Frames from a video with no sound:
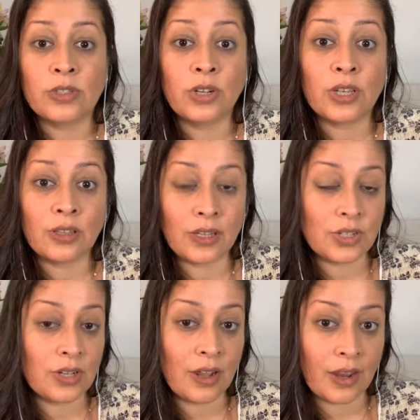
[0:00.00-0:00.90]
with
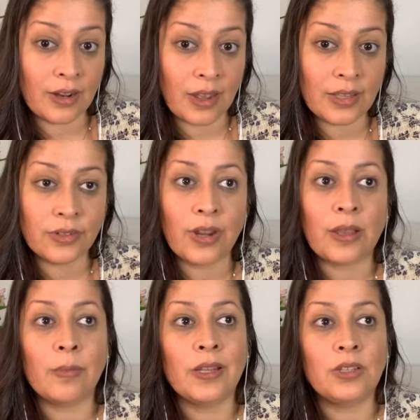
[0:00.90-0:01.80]
circulation, I highly
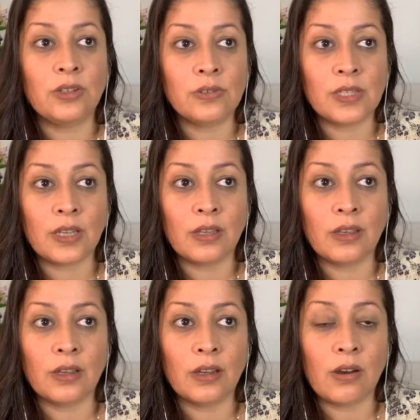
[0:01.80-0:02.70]
recommend
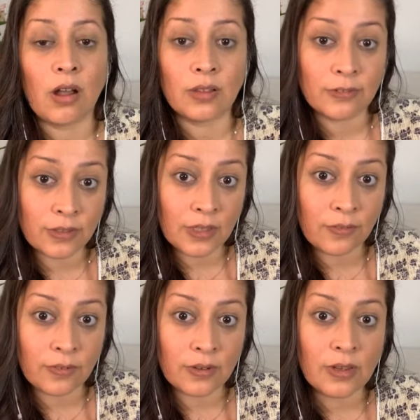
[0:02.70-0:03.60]
using olive
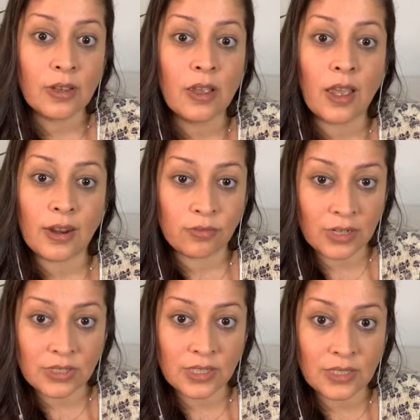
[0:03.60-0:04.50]
leaf
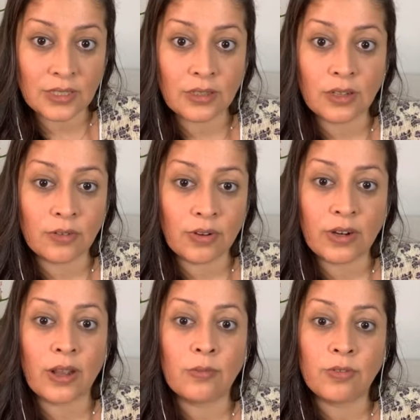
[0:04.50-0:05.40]
and reishi. They're
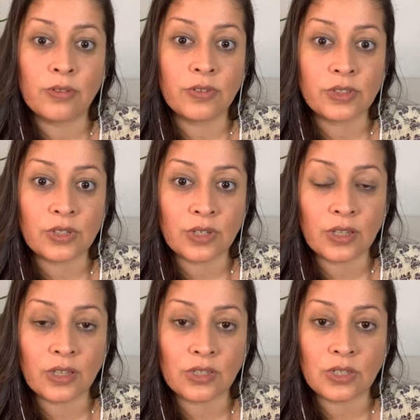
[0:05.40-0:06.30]
very helpful for
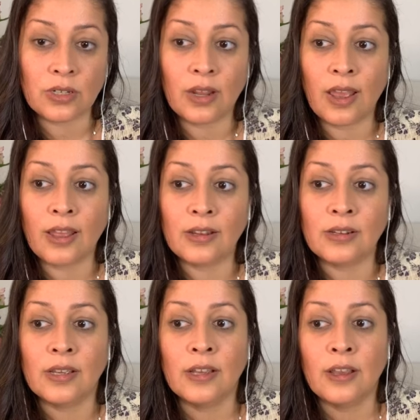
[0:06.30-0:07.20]
circulation
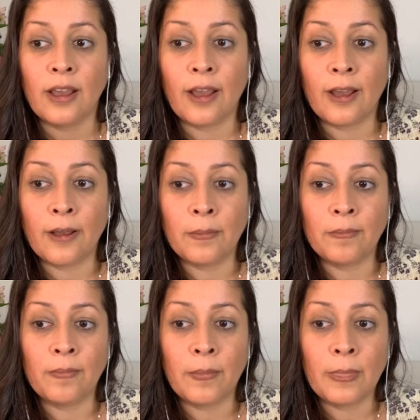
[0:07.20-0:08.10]
and
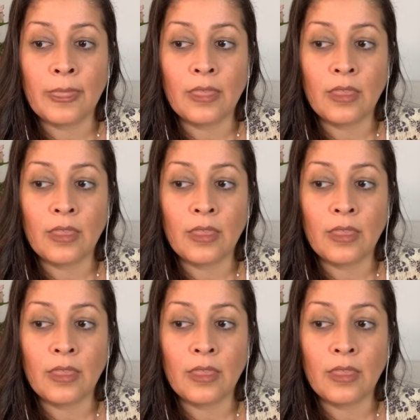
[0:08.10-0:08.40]
um,